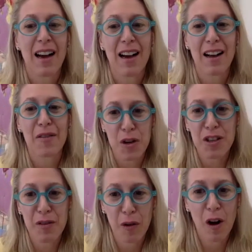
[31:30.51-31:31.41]
uh,
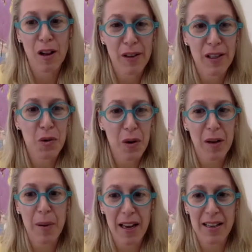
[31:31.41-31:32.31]
fortunately for all of us
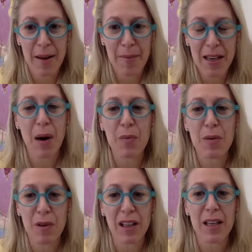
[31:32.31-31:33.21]
during a pandemic. But we
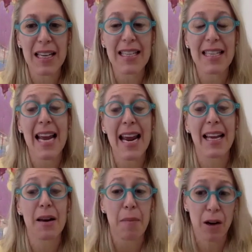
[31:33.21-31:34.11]
really need to
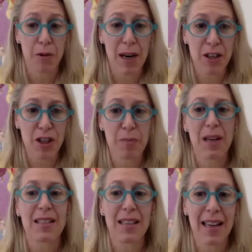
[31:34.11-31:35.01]
take it in moderation
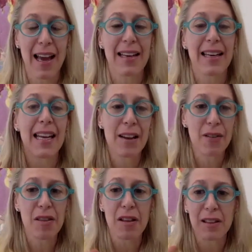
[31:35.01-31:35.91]
because, again,
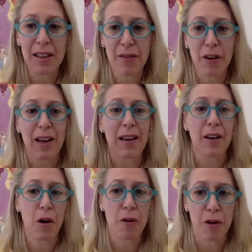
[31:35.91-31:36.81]
even the liver can
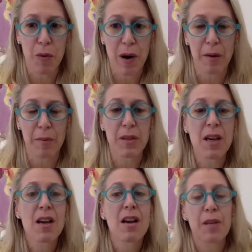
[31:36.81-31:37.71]
get overwhelmed
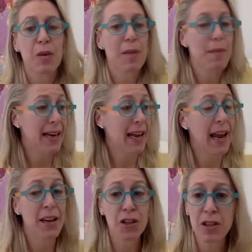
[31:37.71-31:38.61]
between
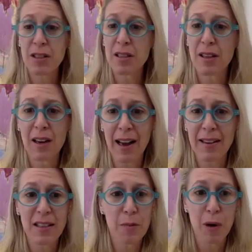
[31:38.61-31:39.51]
medications that it
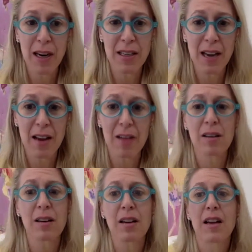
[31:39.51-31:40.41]
has to break
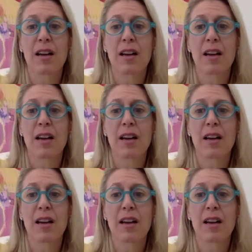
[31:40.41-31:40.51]
down,